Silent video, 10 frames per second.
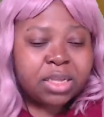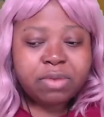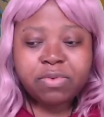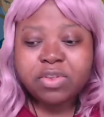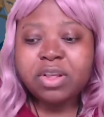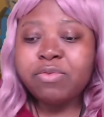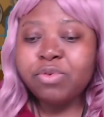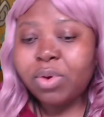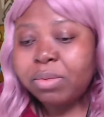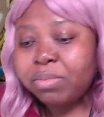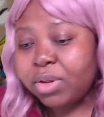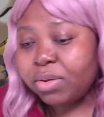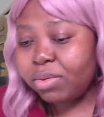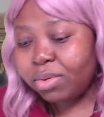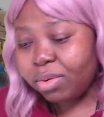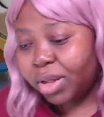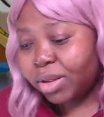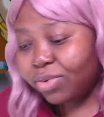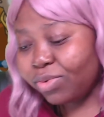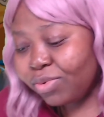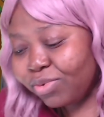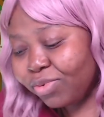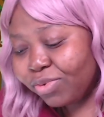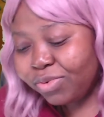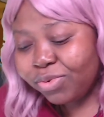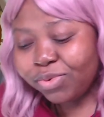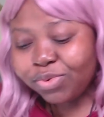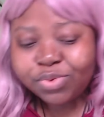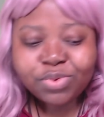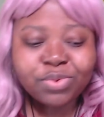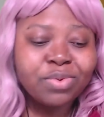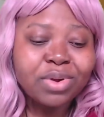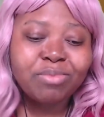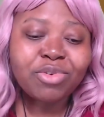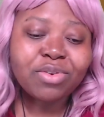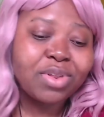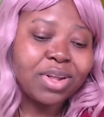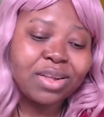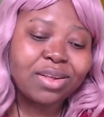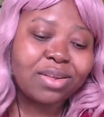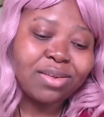evil self. So I'm like, okay, you do you. I'm just like,